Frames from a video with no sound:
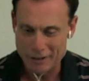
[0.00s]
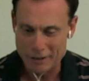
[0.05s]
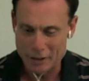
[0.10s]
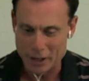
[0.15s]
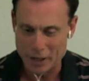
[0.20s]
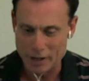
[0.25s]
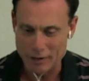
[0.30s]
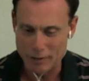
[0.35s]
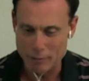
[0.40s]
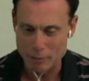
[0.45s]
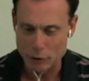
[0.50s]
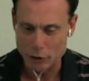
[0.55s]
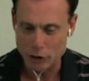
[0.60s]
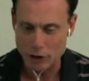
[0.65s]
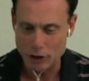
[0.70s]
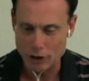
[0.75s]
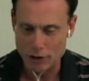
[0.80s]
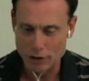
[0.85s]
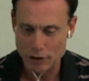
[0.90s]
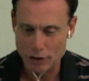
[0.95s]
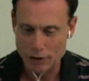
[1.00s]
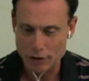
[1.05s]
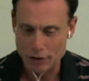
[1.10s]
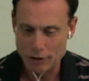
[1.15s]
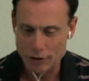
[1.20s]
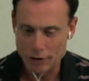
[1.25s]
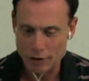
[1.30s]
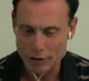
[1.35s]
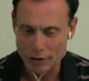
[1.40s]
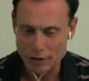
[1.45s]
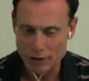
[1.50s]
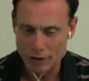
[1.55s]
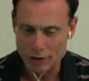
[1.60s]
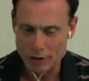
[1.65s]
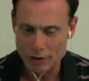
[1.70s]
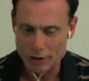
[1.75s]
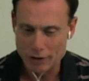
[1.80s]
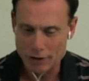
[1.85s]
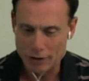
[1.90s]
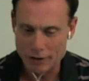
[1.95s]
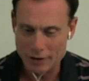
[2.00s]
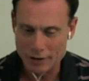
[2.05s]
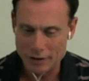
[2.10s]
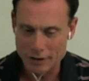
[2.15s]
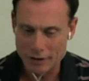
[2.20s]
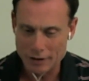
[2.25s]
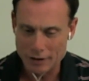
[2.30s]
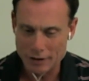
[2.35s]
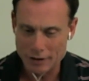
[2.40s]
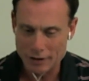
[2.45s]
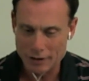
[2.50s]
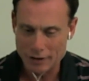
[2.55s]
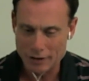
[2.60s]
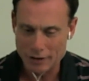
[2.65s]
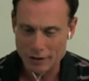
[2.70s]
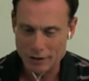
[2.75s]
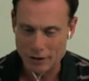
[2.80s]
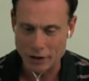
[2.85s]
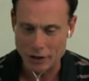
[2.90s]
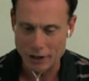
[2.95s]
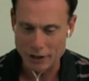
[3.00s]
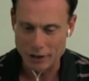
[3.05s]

Dan, Michelle? Not exactly, no. Okay.